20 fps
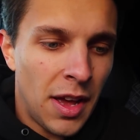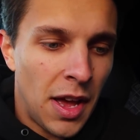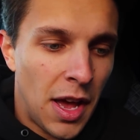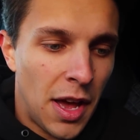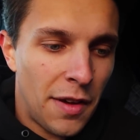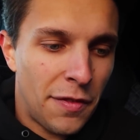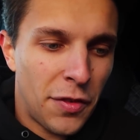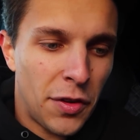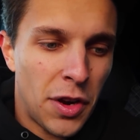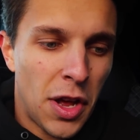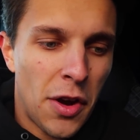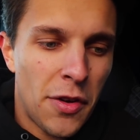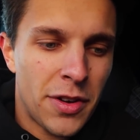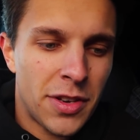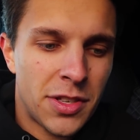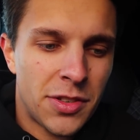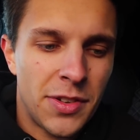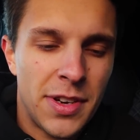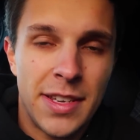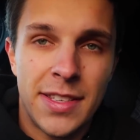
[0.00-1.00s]
For an
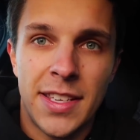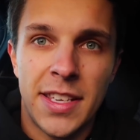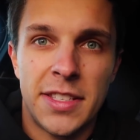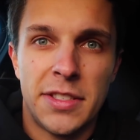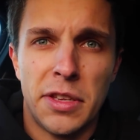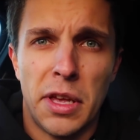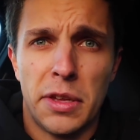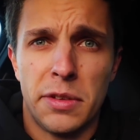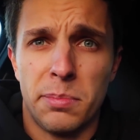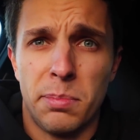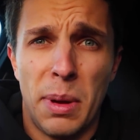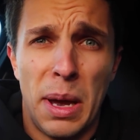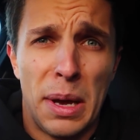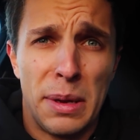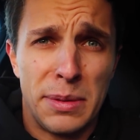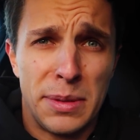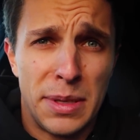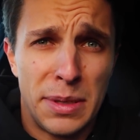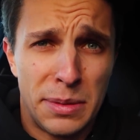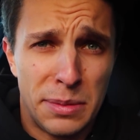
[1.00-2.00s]
RS3,
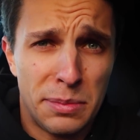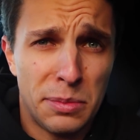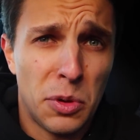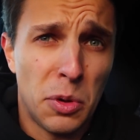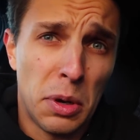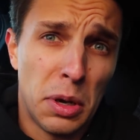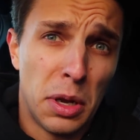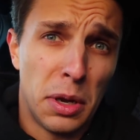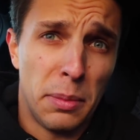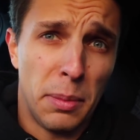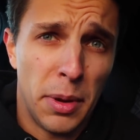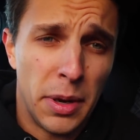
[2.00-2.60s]
£60,000 is quite a lot of